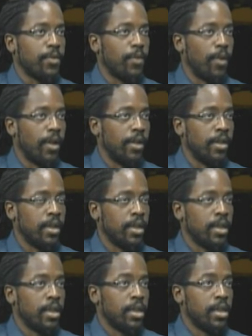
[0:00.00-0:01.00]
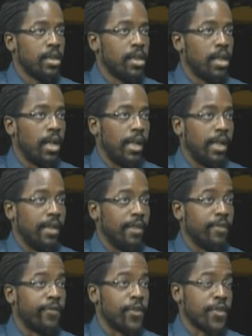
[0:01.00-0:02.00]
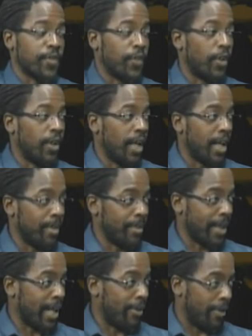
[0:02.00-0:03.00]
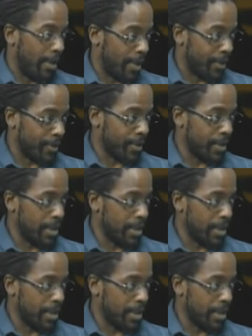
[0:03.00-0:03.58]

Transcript: Well, first of all, I am an outliner.